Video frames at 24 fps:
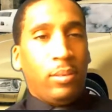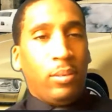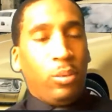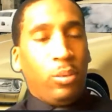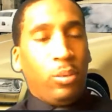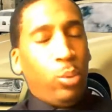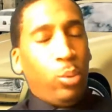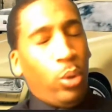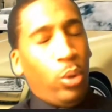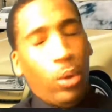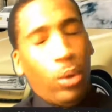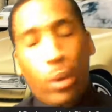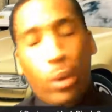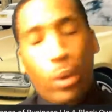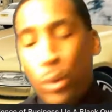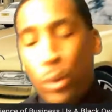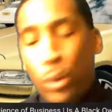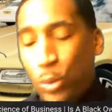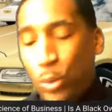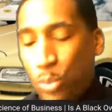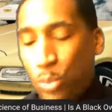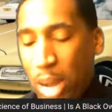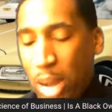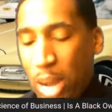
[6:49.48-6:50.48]

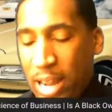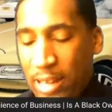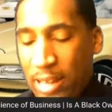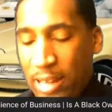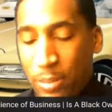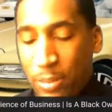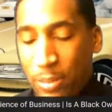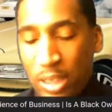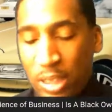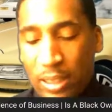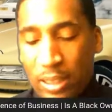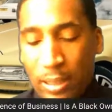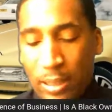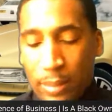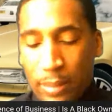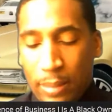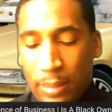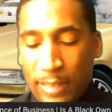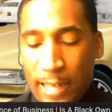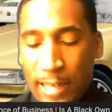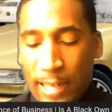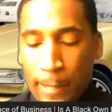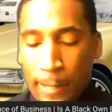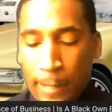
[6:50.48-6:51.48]
Ooh, man, let me calm
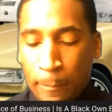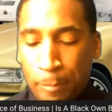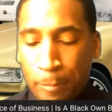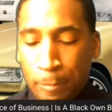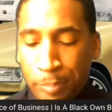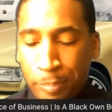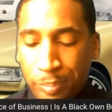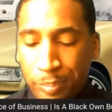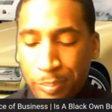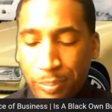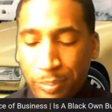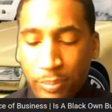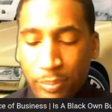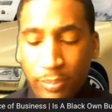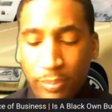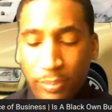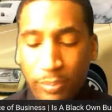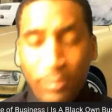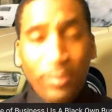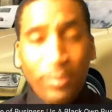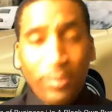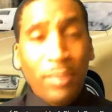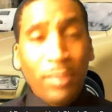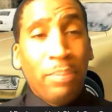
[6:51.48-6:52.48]
down.
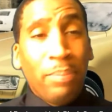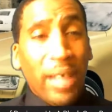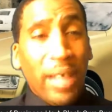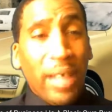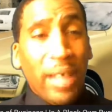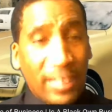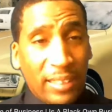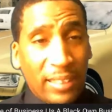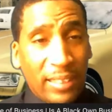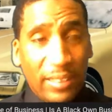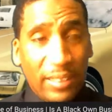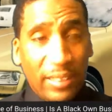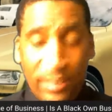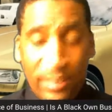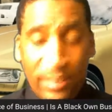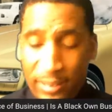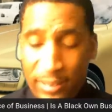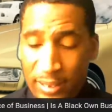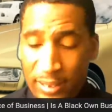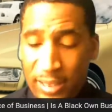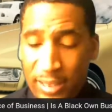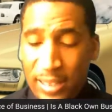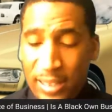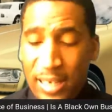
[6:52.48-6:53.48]
Business:
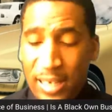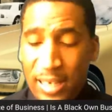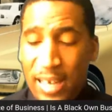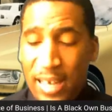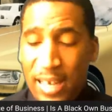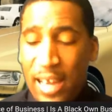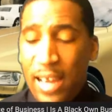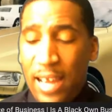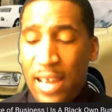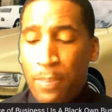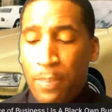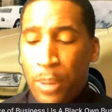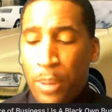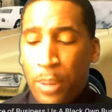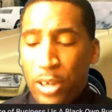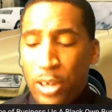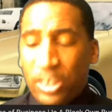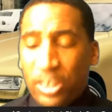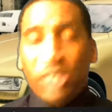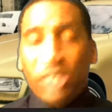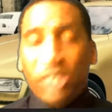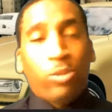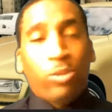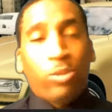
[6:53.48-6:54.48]
a
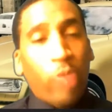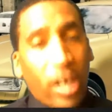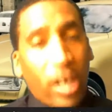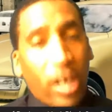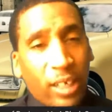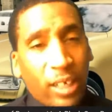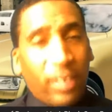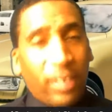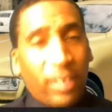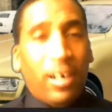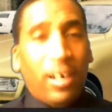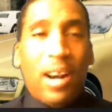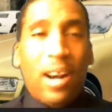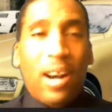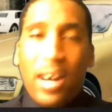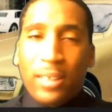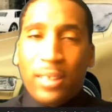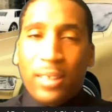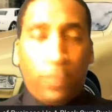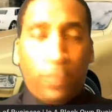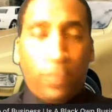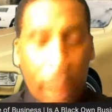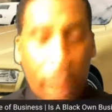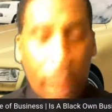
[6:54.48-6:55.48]
person's regular
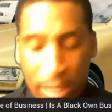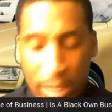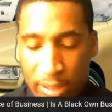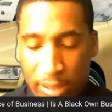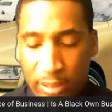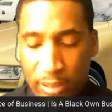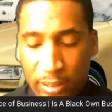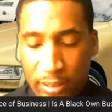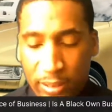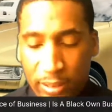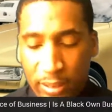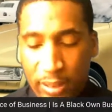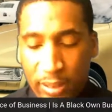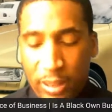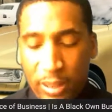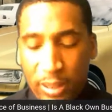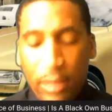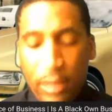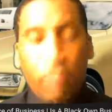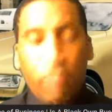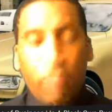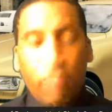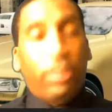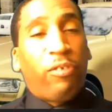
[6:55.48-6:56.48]
occupation,
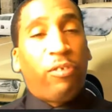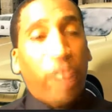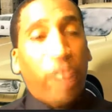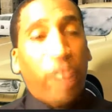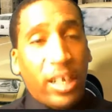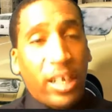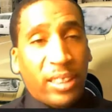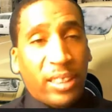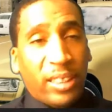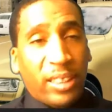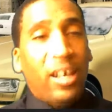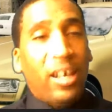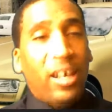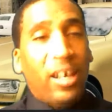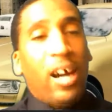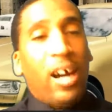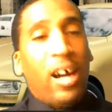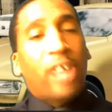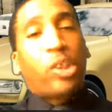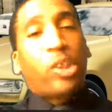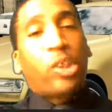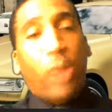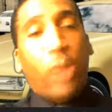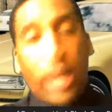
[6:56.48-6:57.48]
profession, or
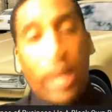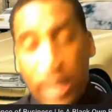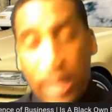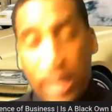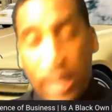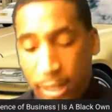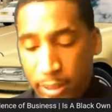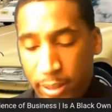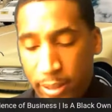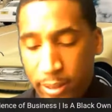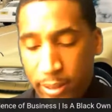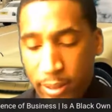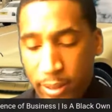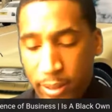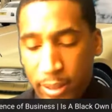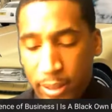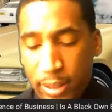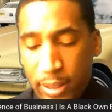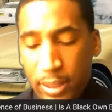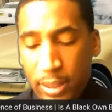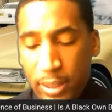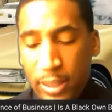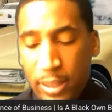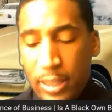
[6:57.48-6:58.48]
trade,
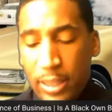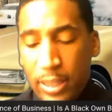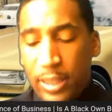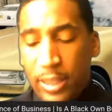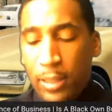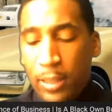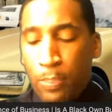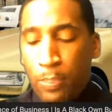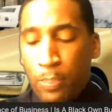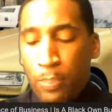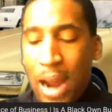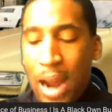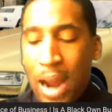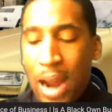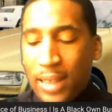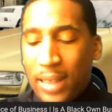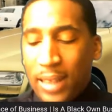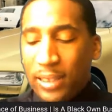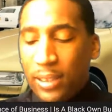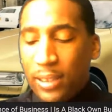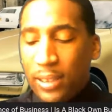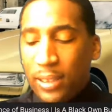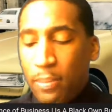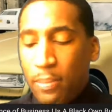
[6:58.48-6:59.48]
the
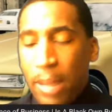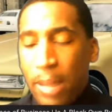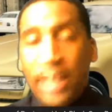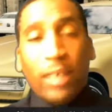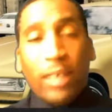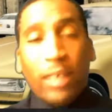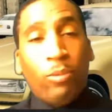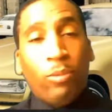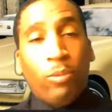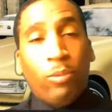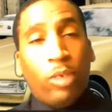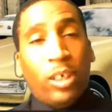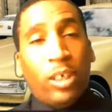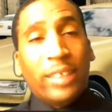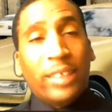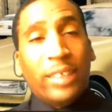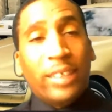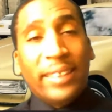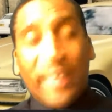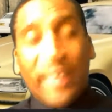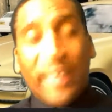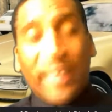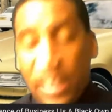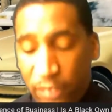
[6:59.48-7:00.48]
practice of making one's
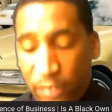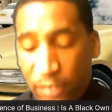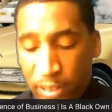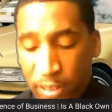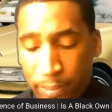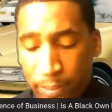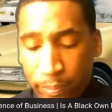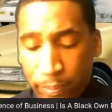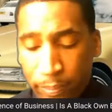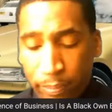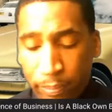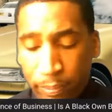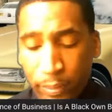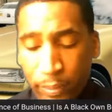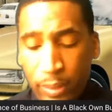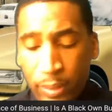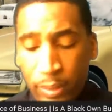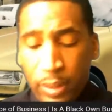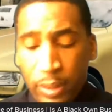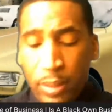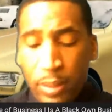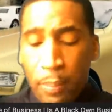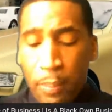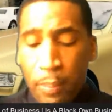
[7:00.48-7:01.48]
living
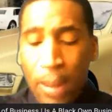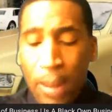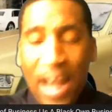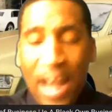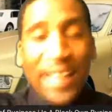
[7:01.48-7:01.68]
by